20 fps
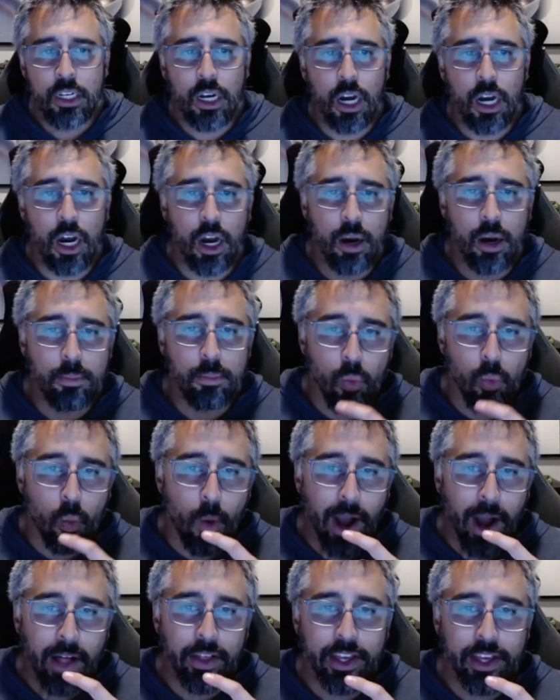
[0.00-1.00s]
Um,
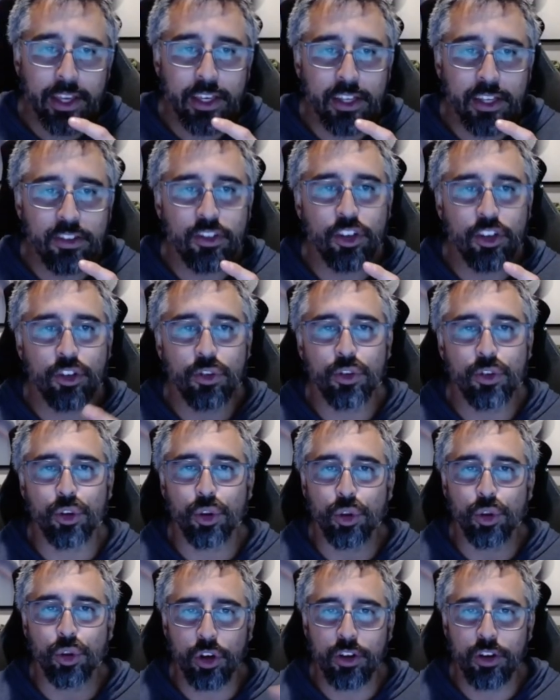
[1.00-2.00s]
while I continue to
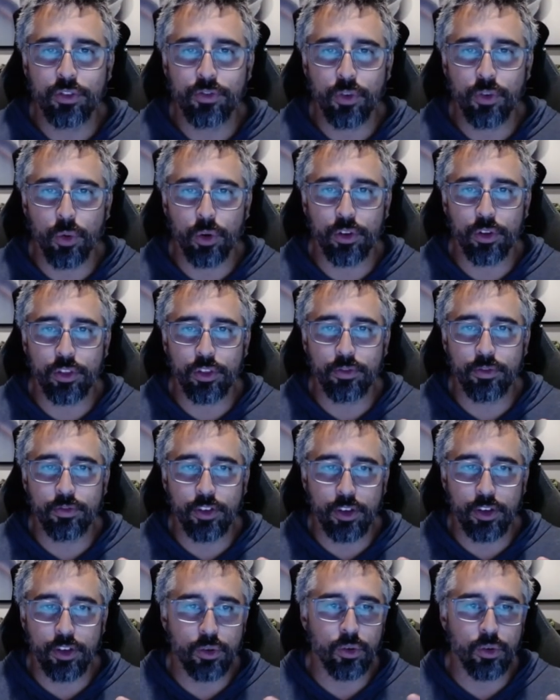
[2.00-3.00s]
look for the
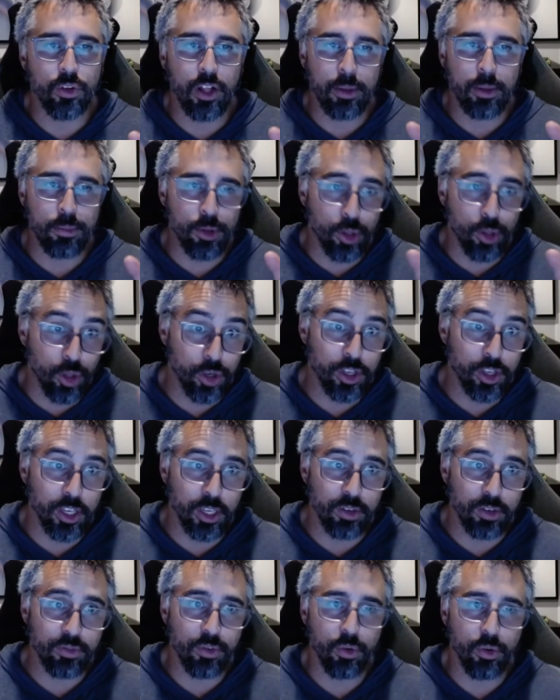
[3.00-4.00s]
vehicle I'm
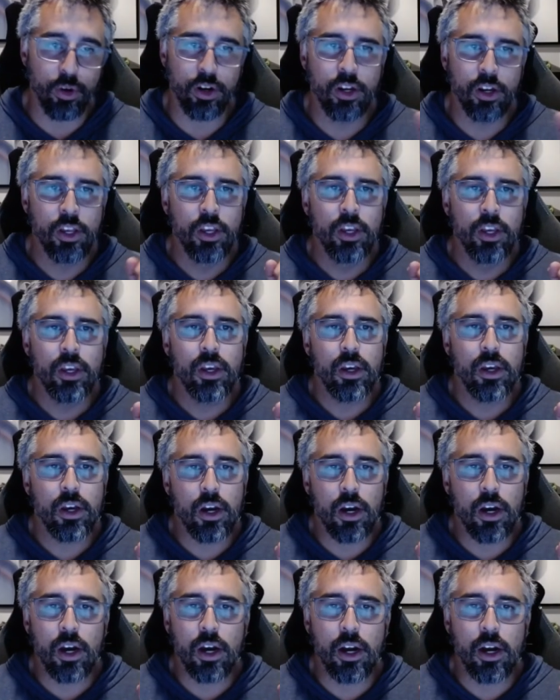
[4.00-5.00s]
looking for,
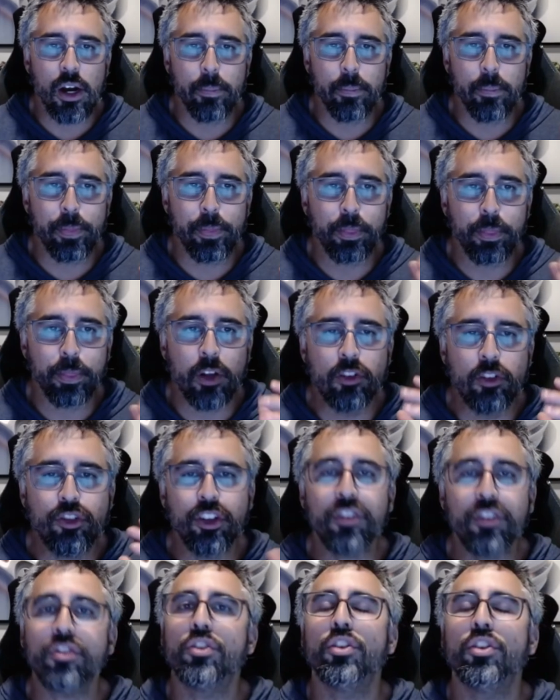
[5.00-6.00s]
uh,
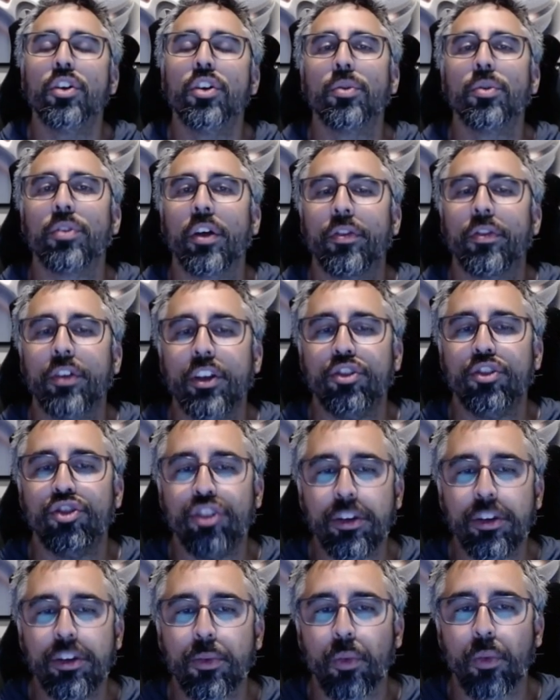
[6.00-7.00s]
just know that the
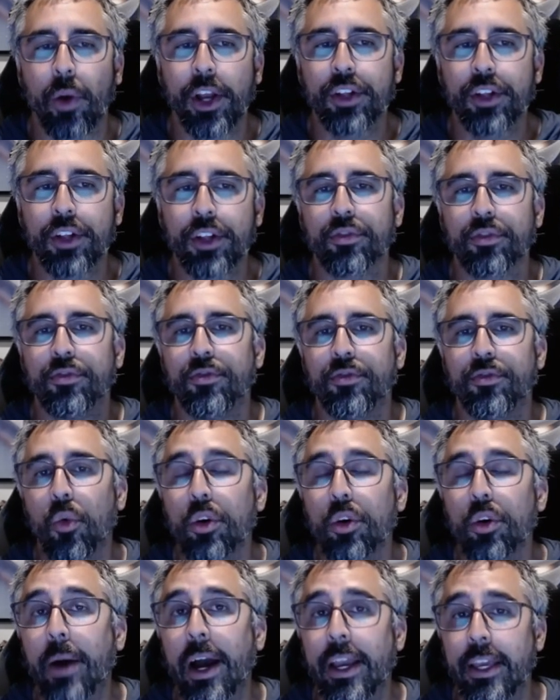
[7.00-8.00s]
Jeep Wrangler four
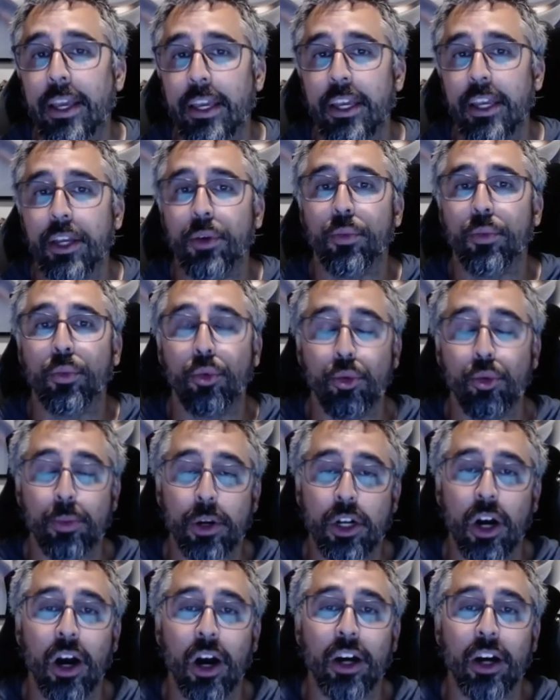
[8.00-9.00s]
by E
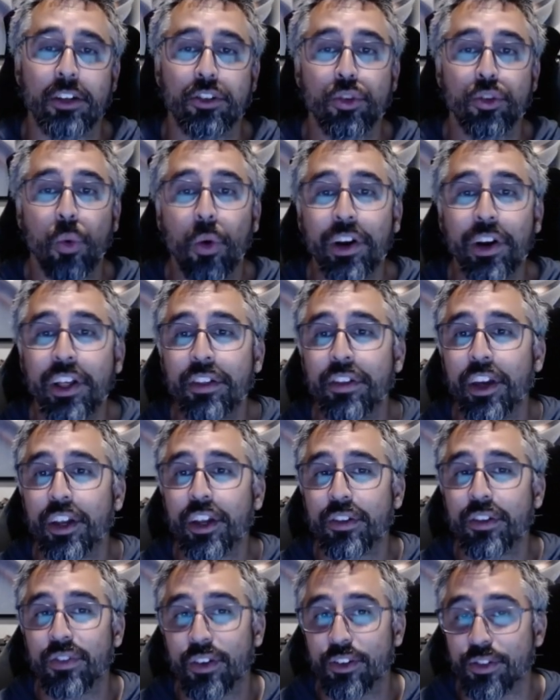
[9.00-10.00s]
Rubicon twentieth
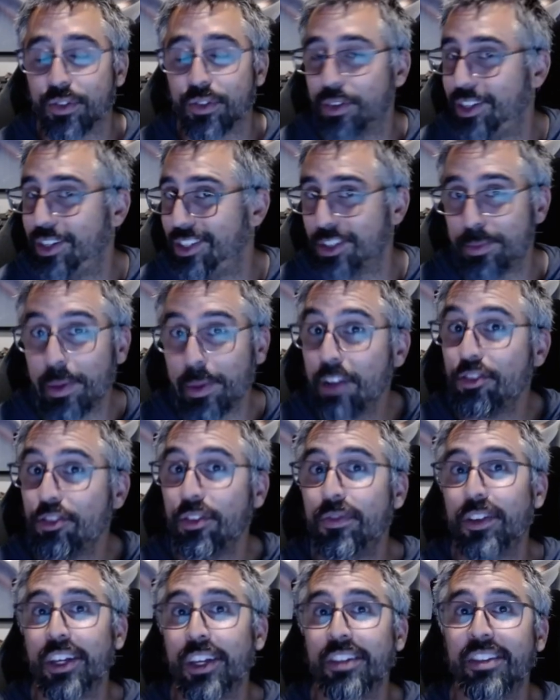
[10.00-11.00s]
anniversary,
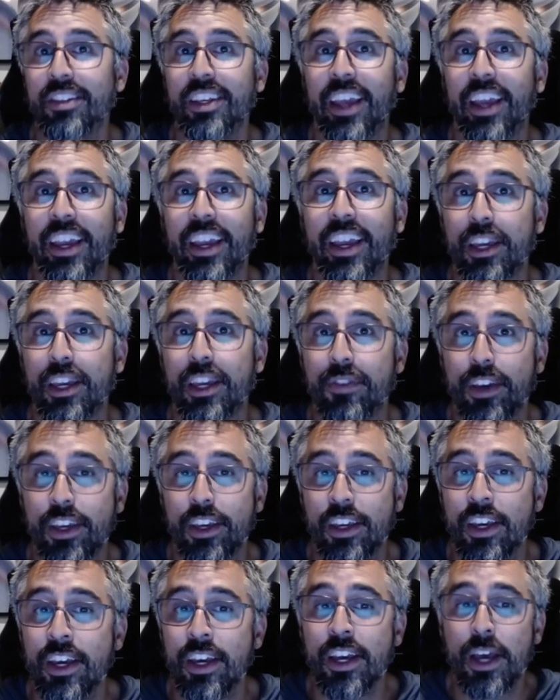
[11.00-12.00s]
especially if you get the A E
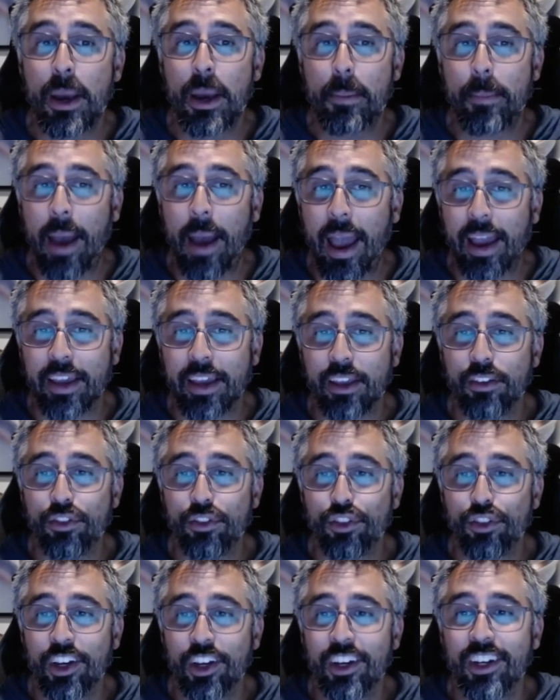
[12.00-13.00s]
V
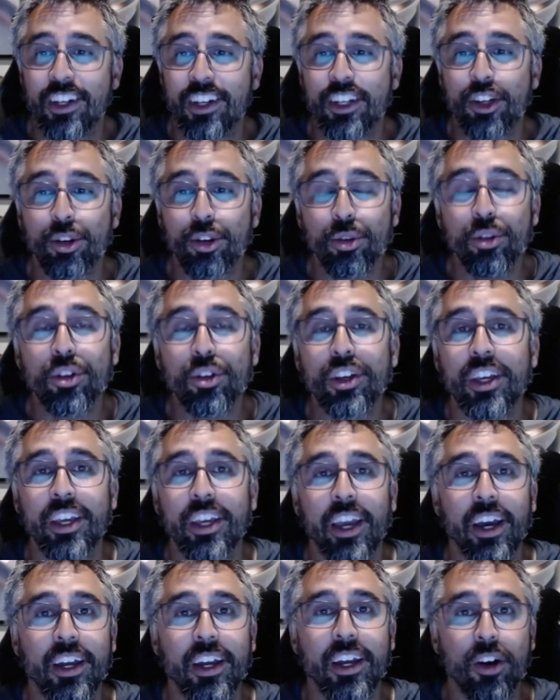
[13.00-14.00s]
package, you're looking
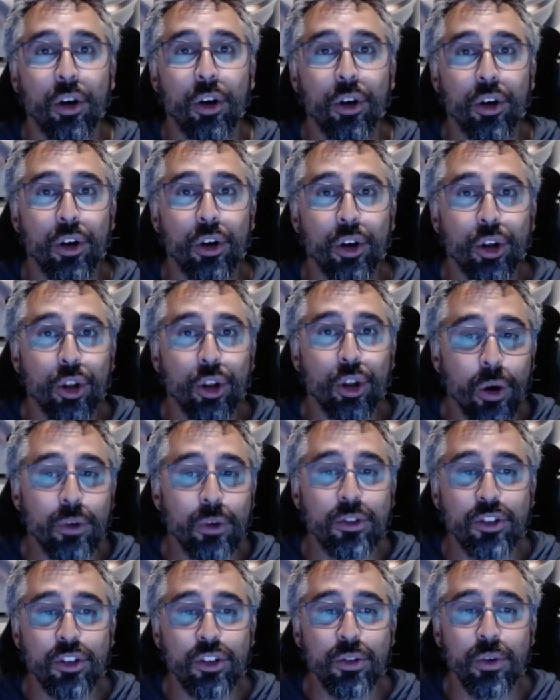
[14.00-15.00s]
at
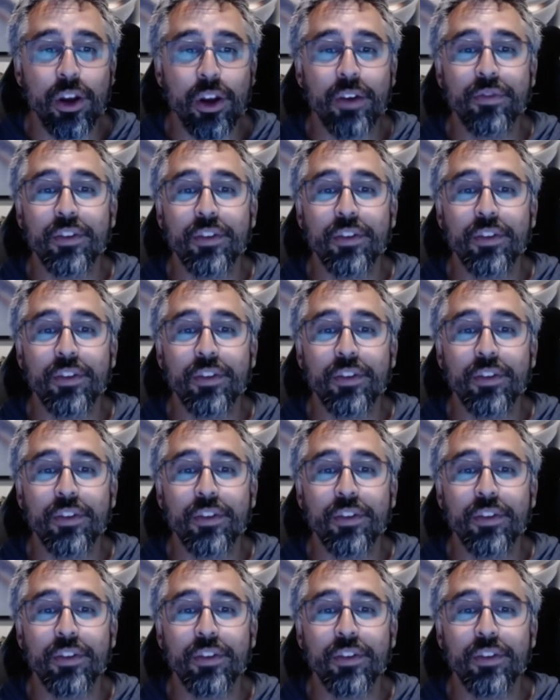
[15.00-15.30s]
close to, if